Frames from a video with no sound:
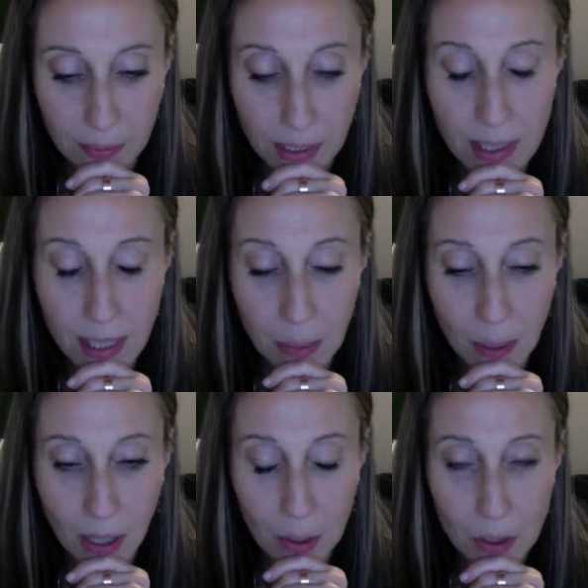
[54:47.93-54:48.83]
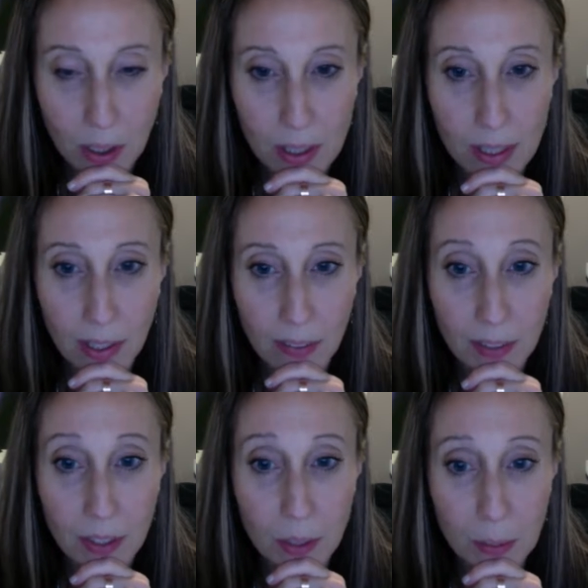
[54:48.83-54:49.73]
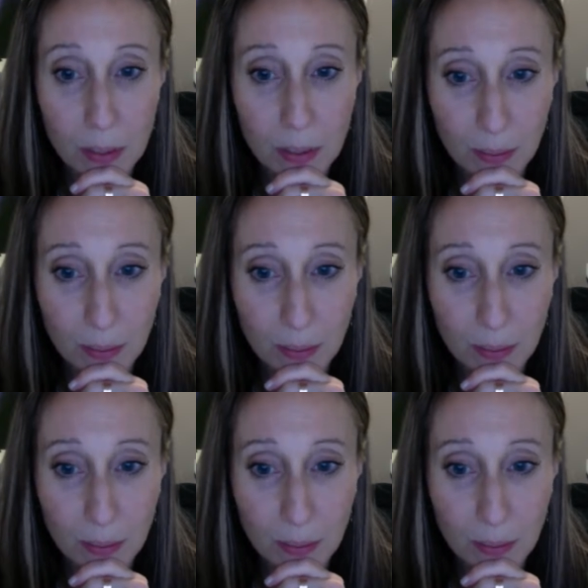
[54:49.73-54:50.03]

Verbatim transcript: The same God who took us out of Egypt.